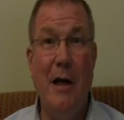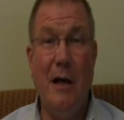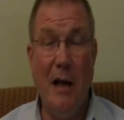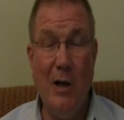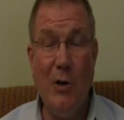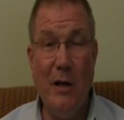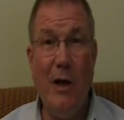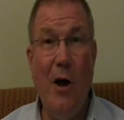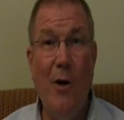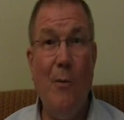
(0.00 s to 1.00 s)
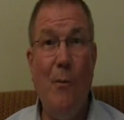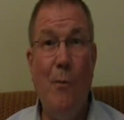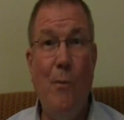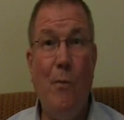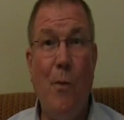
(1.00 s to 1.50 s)
clearly
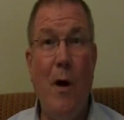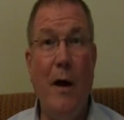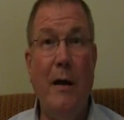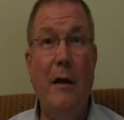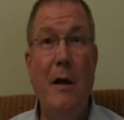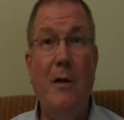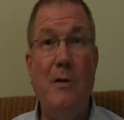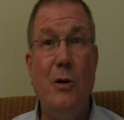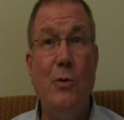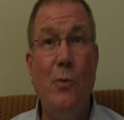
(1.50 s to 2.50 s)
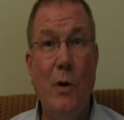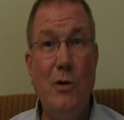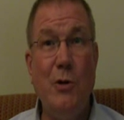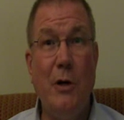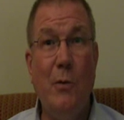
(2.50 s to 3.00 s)
bright. So
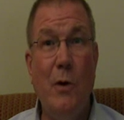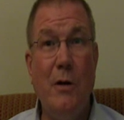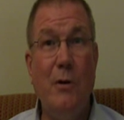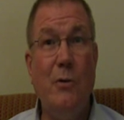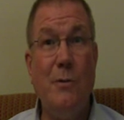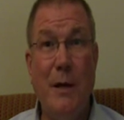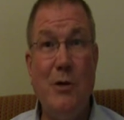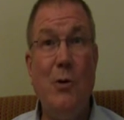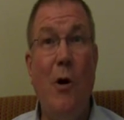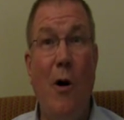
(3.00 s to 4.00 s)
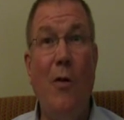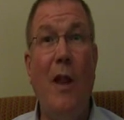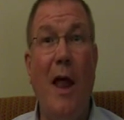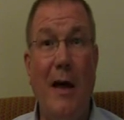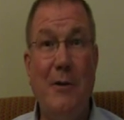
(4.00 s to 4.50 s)
what you're going to want to do is make sure all the
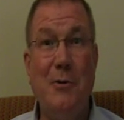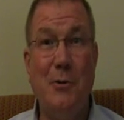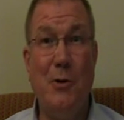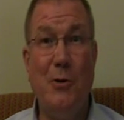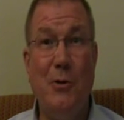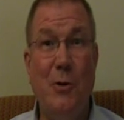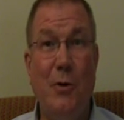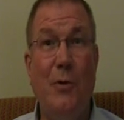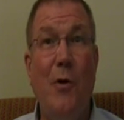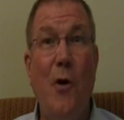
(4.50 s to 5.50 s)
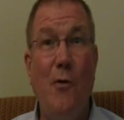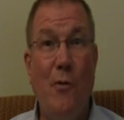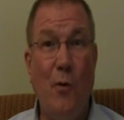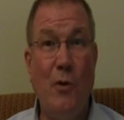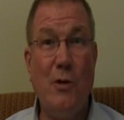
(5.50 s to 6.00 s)
lights are turned on
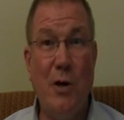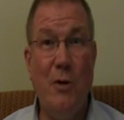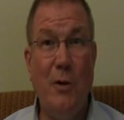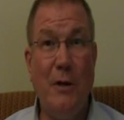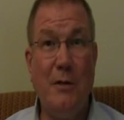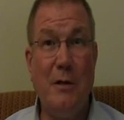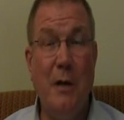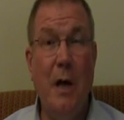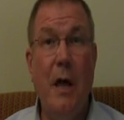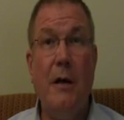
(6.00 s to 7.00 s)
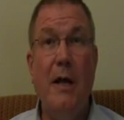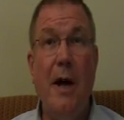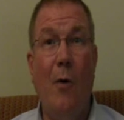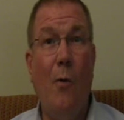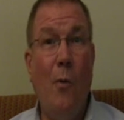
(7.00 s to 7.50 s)
for the showings.
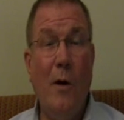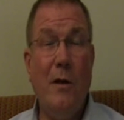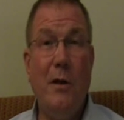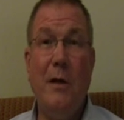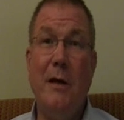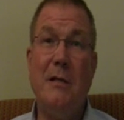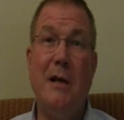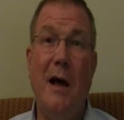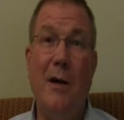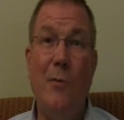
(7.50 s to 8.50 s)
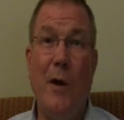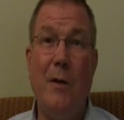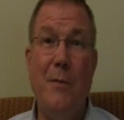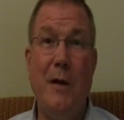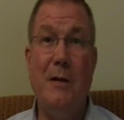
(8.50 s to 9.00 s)
Now, one of the things that I
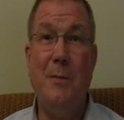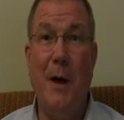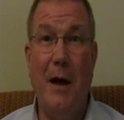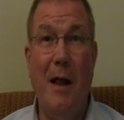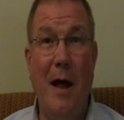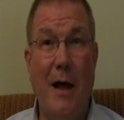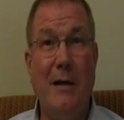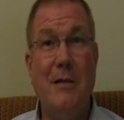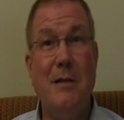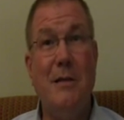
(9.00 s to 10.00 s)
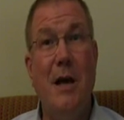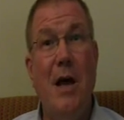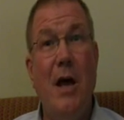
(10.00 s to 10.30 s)
recommend to my clients is